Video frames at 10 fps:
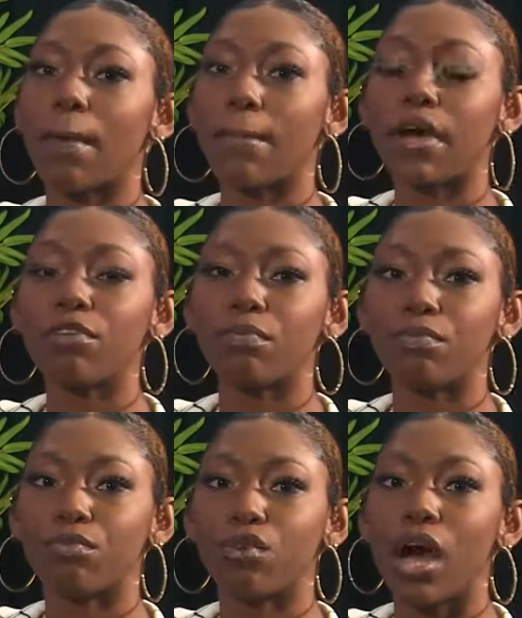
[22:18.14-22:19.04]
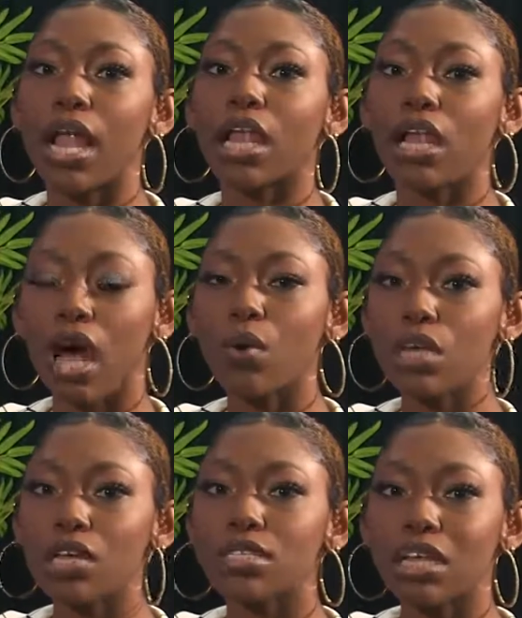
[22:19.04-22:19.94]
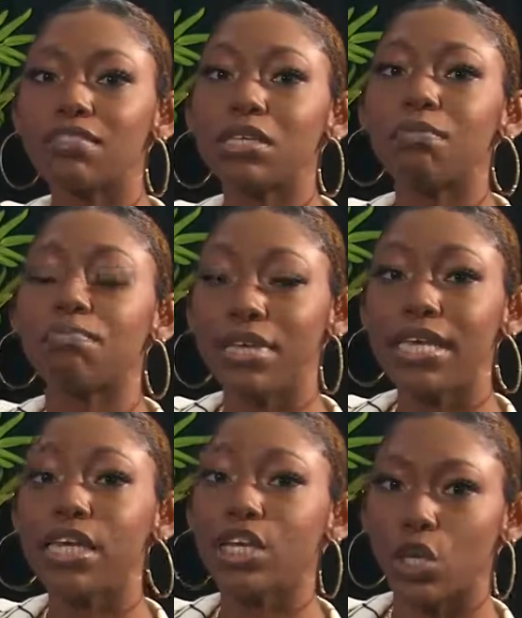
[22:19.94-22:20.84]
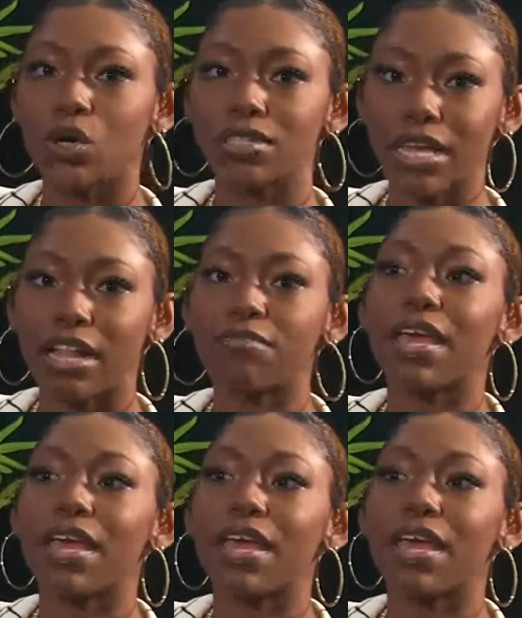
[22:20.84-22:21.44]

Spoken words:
But allow yourself to be yourself,